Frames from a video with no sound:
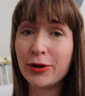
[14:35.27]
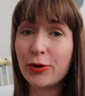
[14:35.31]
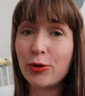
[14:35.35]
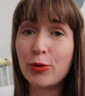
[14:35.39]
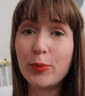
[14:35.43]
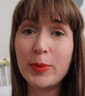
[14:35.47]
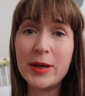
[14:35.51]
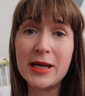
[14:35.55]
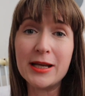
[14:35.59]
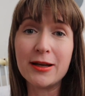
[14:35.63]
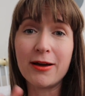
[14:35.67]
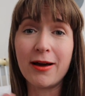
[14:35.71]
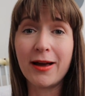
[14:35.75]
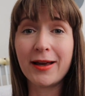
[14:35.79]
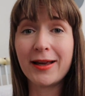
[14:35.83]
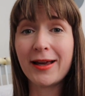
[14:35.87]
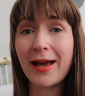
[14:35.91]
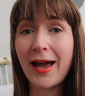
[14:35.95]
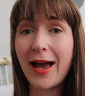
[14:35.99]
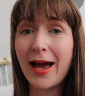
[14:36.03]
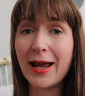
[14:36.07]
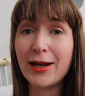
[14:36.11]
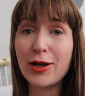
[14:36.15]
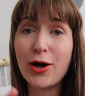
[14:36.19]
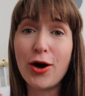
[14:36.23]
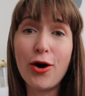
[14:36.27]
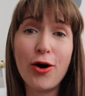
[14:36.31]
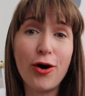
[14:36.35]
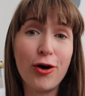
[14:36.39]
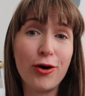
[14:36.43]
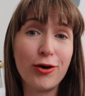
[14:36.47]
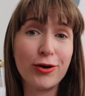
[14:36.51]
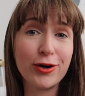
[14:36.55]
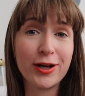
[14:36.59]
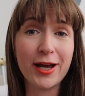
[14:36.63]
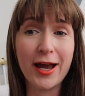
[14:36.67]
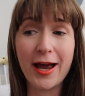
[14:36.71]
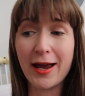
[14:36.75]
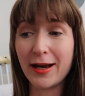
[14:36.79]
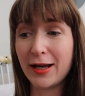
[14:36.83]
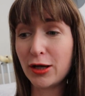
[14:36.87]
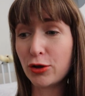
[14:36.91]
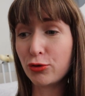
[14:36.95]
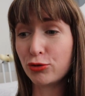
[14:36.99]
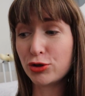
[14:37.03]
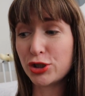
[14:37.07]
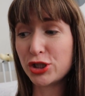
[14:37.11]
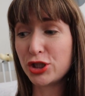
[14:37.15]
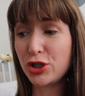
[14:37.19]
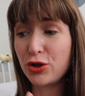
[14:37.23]
It will be like ad hoc, and
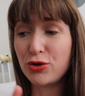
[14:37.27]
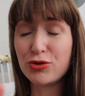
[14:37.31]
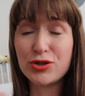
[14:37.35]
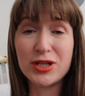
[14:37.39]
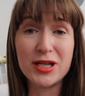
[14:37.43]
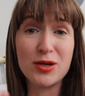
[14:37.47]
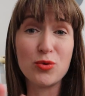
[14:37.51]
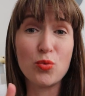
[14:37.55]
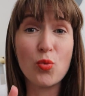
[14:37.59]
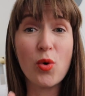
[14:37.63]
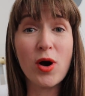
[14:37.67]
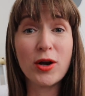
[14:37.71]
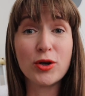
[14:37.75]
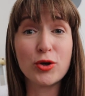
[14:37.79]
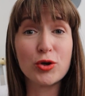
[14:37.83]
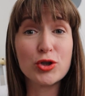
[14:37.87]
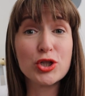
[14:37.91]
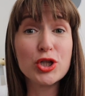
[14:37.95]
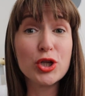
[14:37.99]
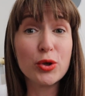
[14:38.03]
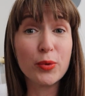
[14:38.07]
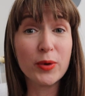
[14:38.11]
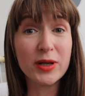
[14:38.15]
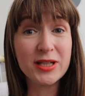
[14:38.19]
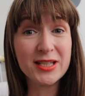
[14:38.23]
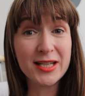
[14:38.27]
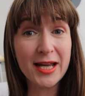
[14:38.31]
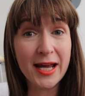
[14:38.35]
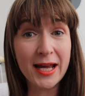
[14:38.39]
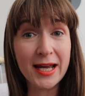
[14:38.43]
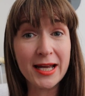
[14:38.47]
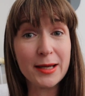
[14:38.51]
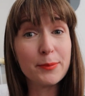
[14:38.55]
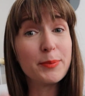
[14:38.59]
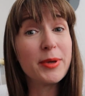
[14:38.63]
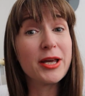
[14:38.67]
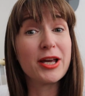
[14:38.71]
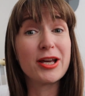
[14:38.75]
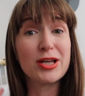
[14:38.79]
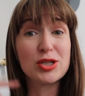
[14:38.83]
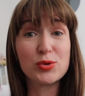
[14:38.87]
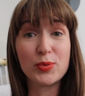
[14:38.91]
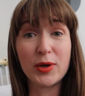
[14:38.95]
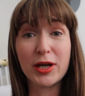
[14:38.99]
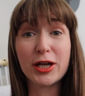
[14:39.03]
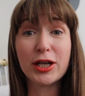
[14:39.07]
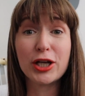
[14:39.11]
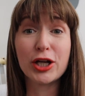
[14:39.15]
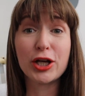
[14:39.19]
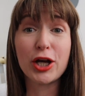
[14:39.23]
it was usually one or two a day
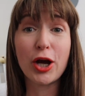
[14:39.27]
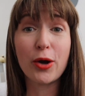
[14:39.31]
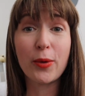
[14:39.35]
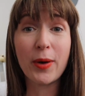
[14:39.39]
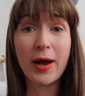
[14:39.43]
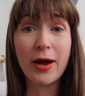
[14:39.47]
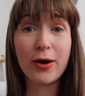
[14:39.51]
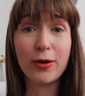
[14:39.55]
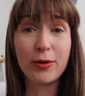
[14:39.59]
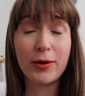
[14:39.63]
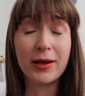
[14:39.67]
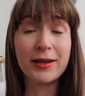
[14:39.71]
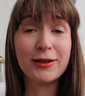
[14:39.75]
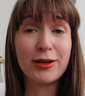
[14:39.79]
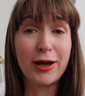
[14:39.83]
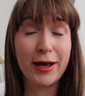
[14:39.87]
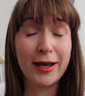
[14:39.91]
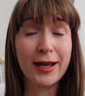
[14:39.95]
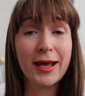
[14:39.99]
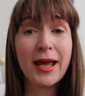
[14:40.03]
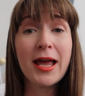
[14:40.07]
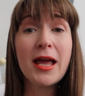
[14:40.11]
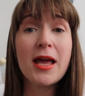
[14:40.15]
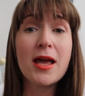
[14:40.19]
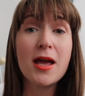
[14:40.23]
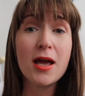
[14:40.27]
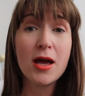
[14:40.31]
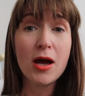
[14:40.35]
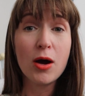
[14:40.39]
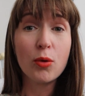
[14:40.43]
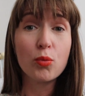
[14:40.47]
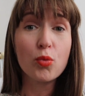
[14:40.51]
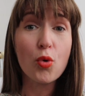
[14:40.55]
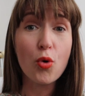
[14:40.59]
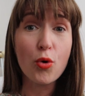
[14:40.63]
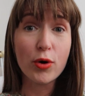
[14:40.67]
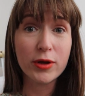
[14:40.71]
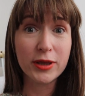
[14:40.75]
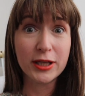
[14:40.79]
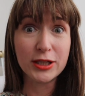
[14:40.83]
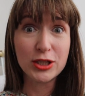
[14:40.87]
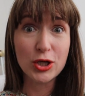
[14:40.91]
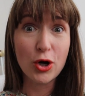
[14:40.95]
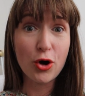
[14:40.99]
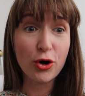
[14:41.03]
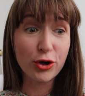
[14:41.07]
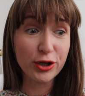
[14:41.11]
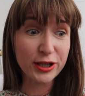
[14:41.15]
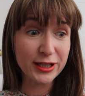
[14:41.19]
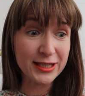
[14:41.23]
because we're gonna go out and like walk the
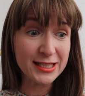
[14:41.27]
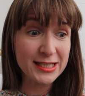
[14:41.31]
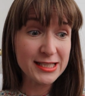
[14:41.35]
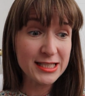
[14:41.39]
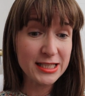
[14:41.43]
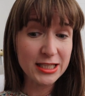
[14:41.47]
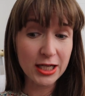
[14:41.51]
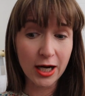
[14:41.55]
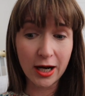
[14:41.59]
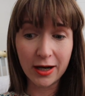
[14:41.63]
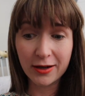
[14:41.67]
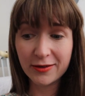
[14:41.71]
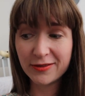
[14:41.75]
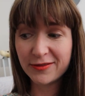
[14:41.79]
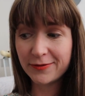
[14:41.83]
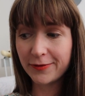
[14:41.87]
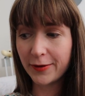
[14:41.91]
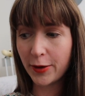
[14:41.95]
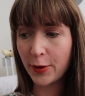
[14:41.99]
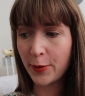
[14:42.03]
dog and stuff.